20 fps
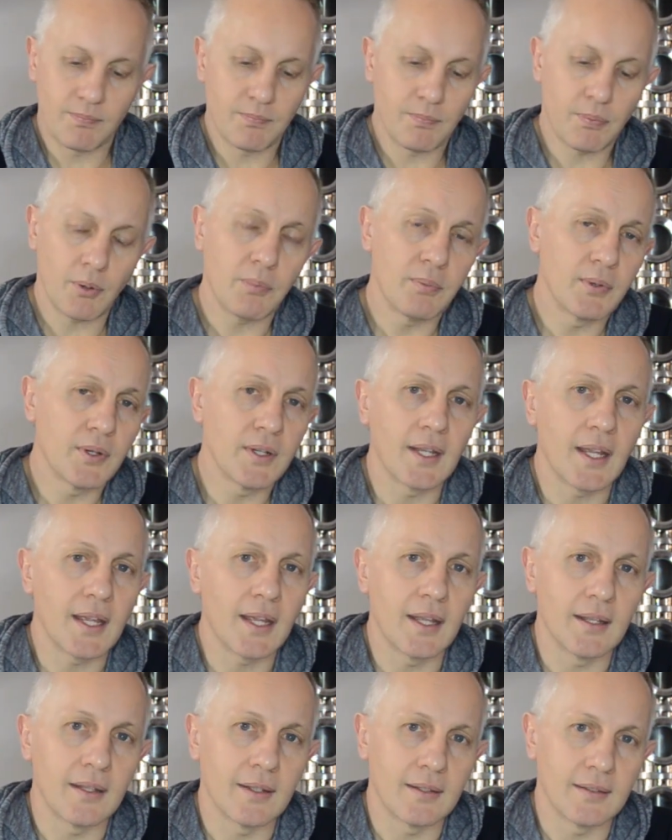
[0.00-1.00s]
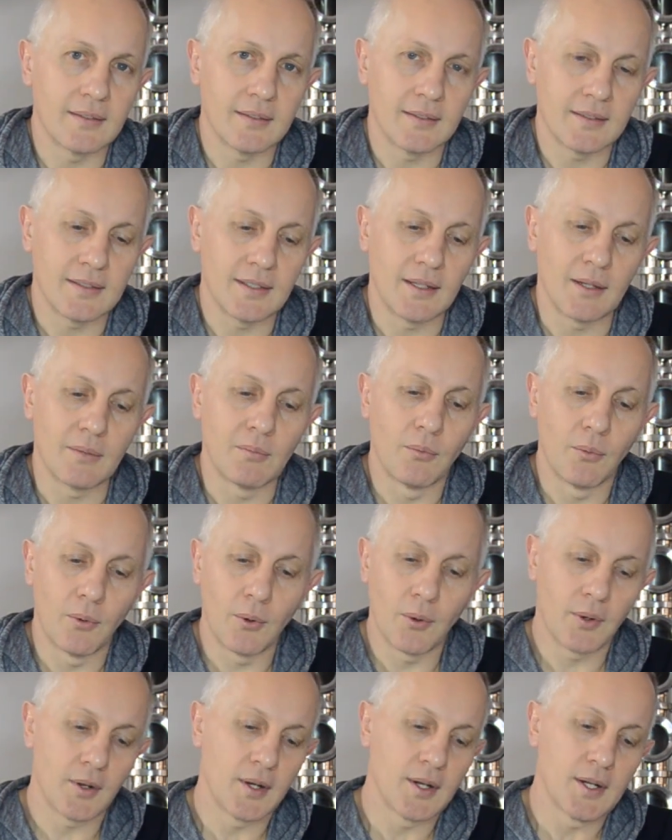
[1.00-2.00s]
proper and
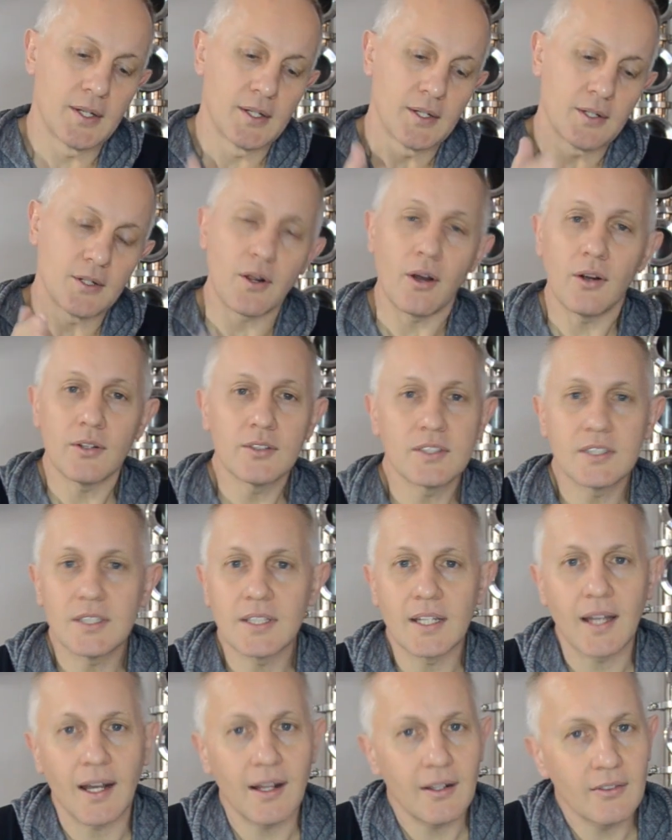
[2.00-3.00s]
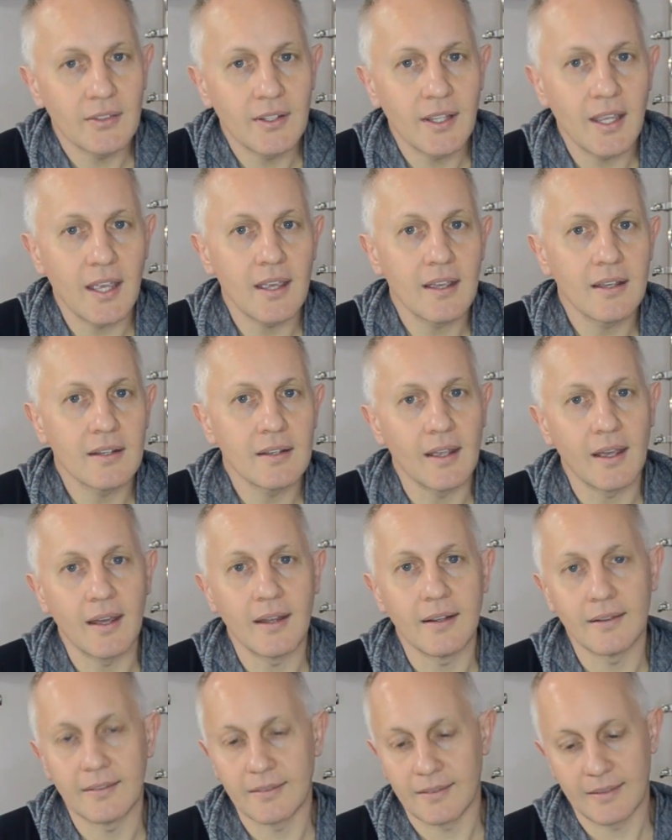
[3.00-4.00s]
more constant healthcare
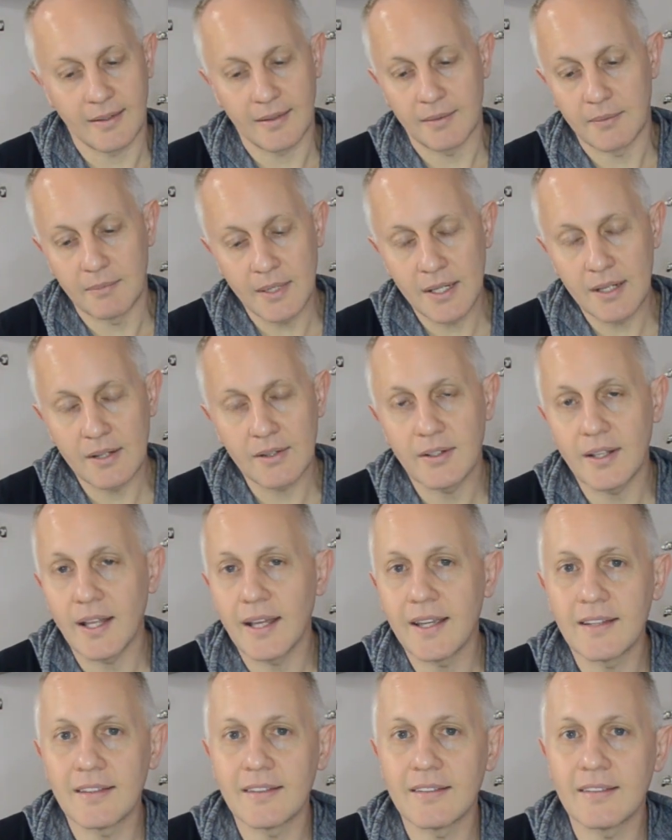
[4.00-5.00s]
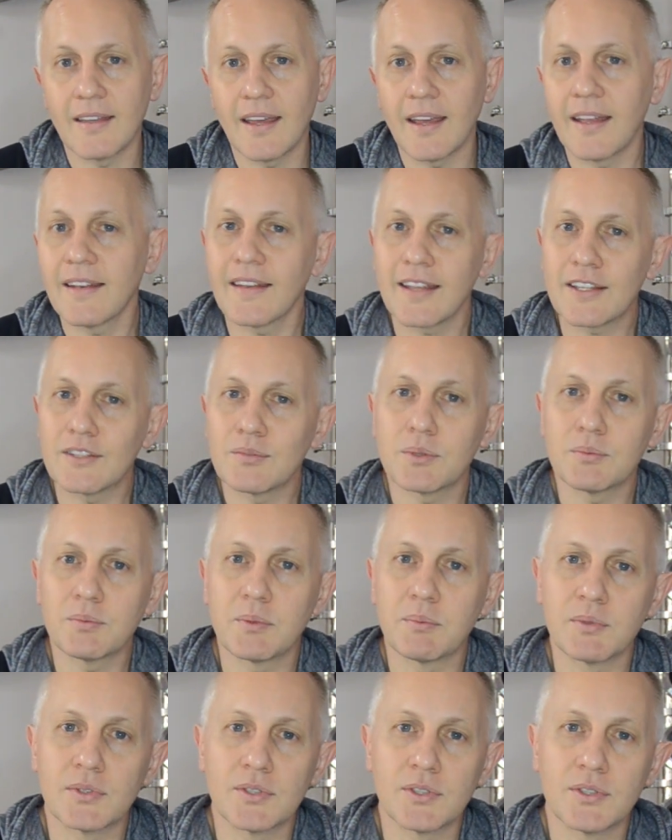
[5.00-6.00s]
and medical aid, and that's what
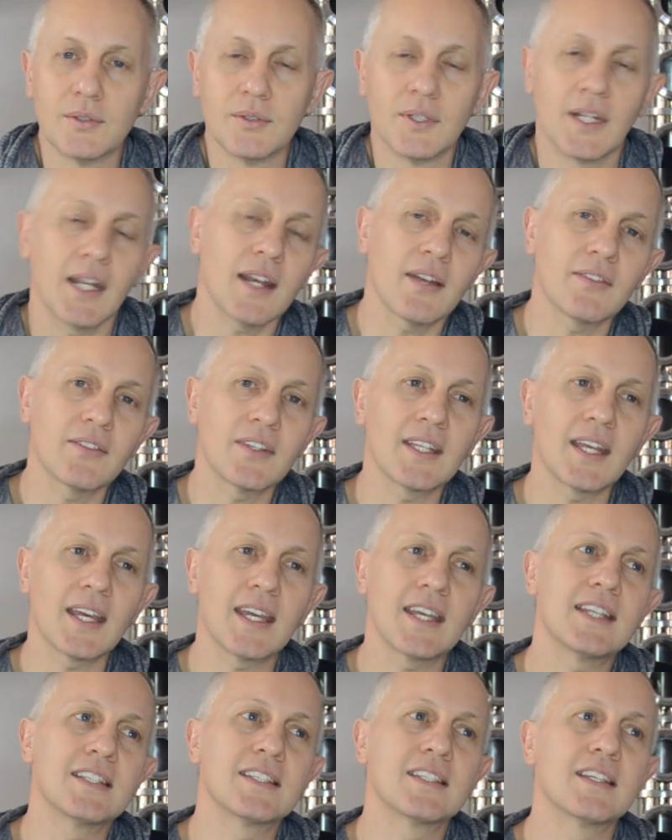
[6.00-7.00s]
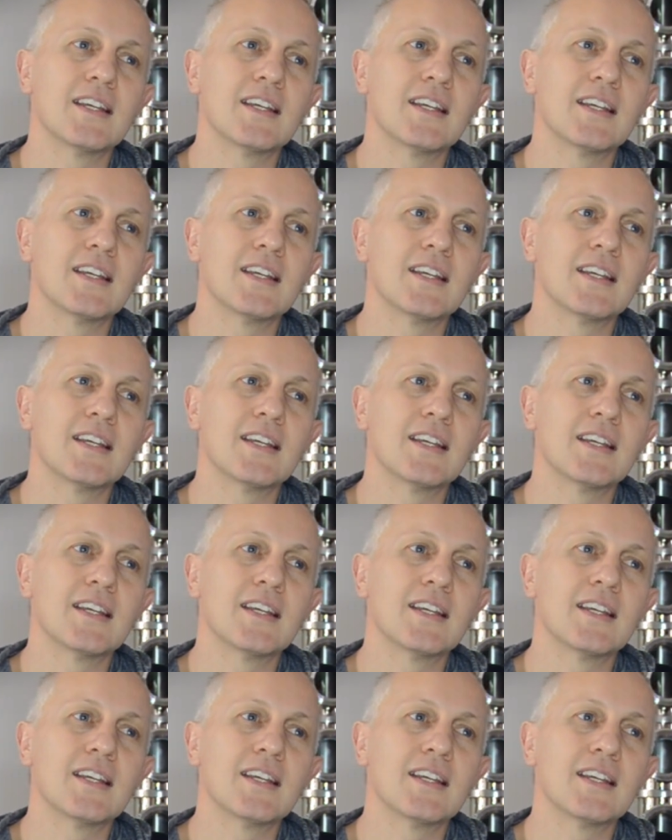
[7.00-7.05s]
we pursue. And at the end of the day,